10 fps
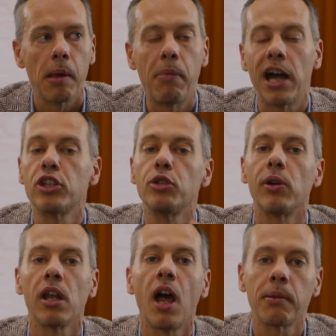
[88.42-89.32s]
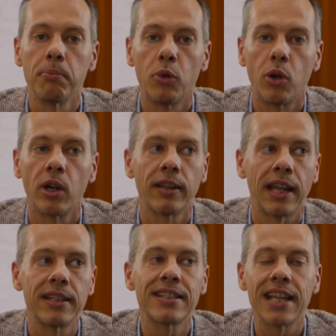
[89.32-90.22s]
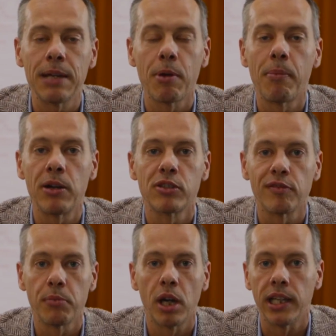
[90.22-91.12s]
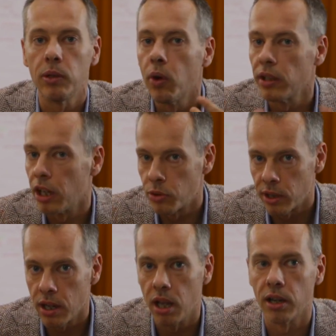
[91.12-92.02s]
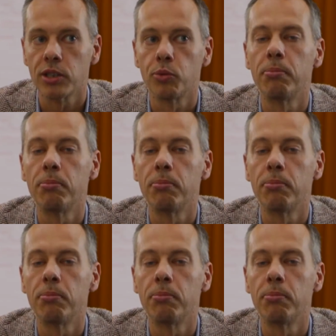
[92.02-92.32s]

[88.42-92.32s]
buys you a lot more than the same amount of money, $100,